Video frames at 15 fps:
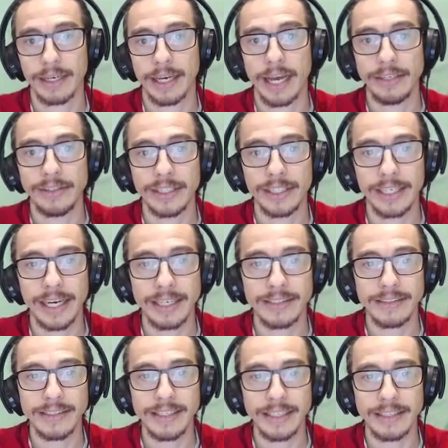And you can kind of
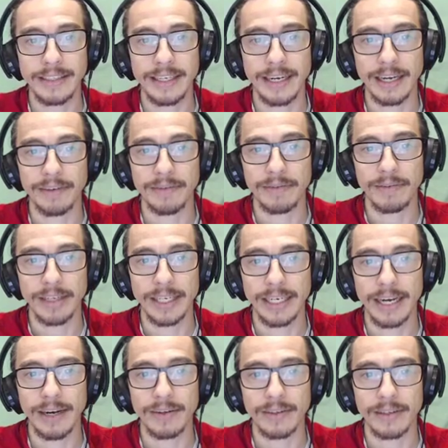see that I've laid
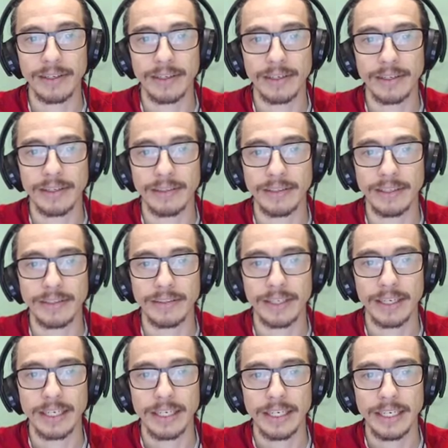out this.
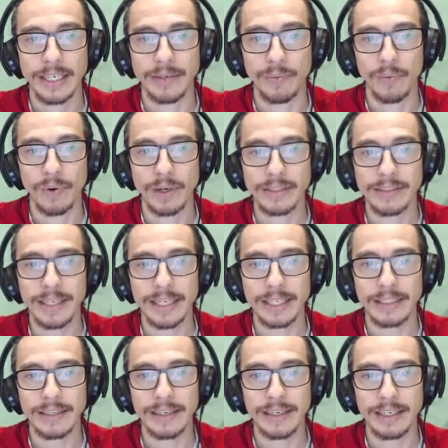In one second
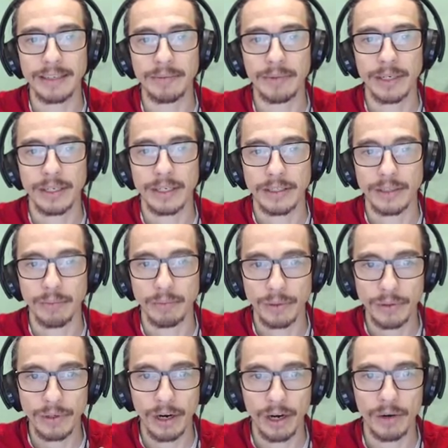time, the
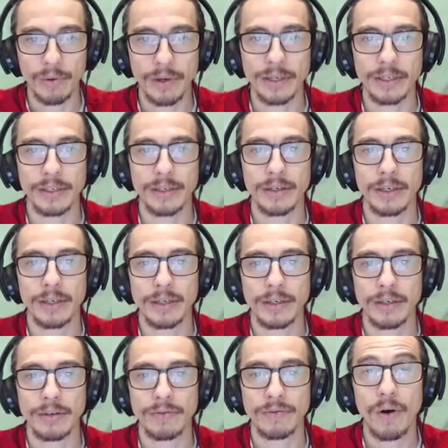blue car went
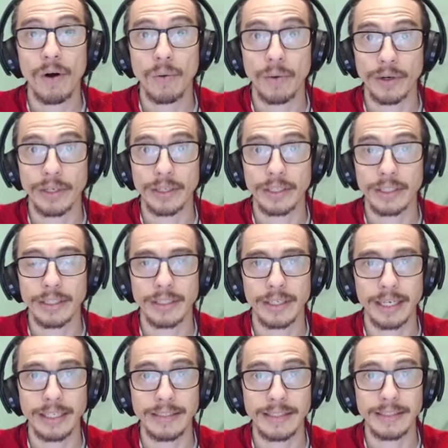forward
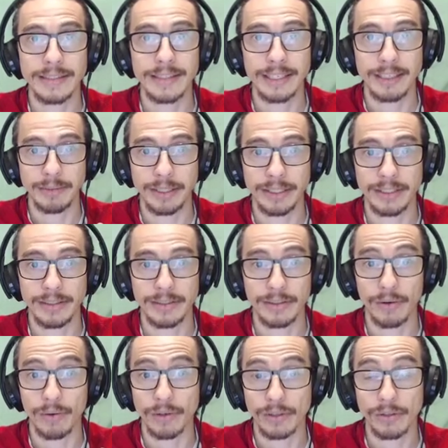19 centimeters
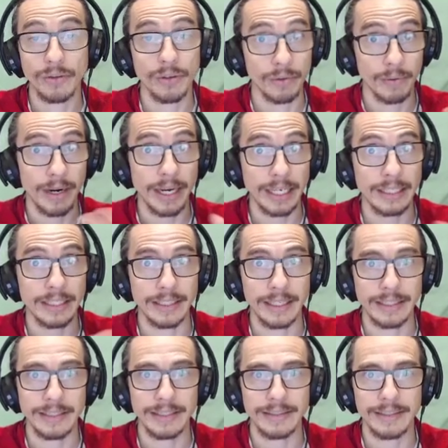or to the right
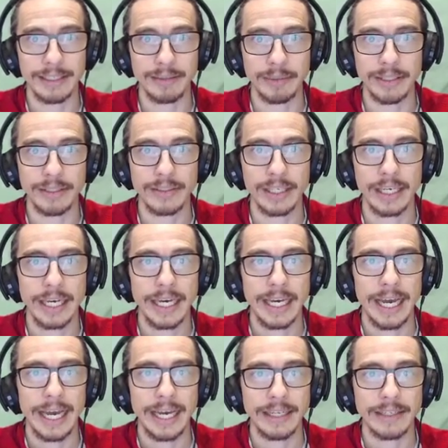19 centimeters.
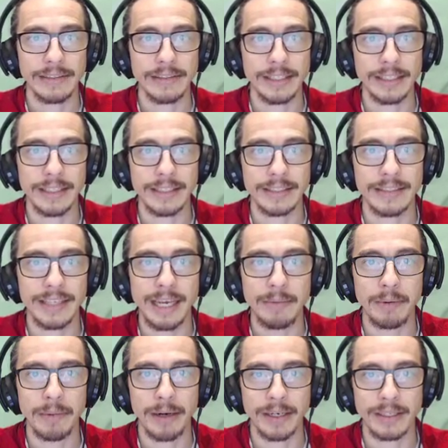And in the same
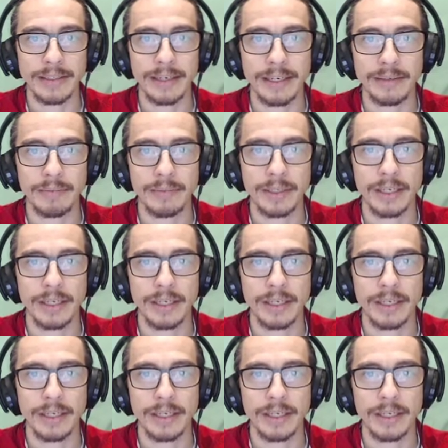amount of time,